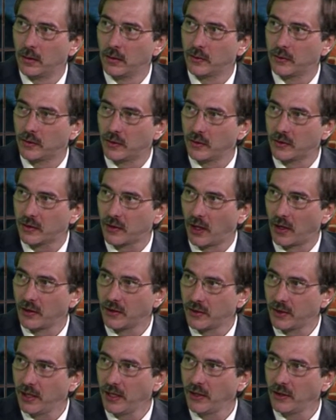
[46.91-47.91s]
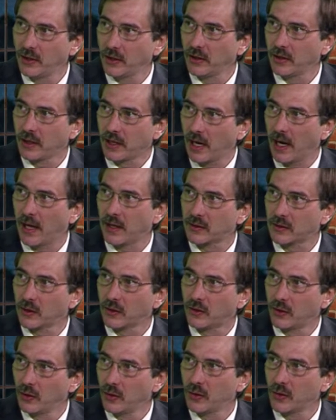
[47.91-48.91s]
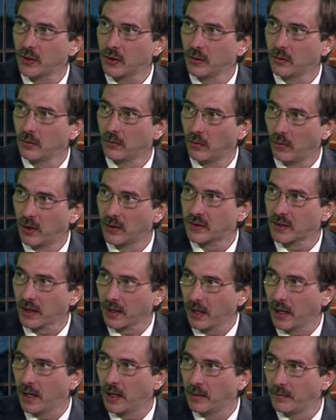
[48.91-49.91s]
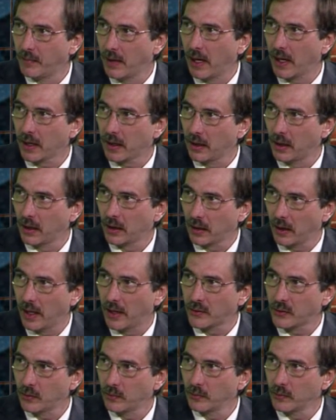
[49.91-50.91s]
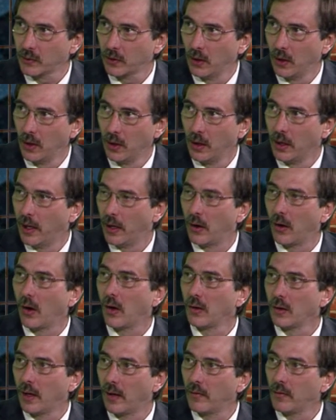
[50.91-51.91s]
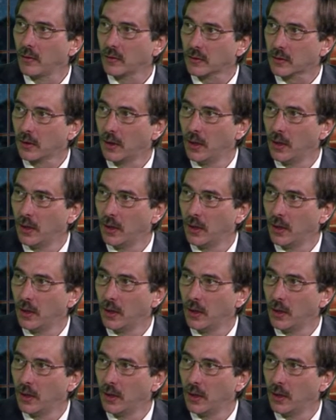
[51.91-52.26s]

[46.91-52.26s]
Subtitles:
to start teaching the Constitution once again back in our classrooms at all levels.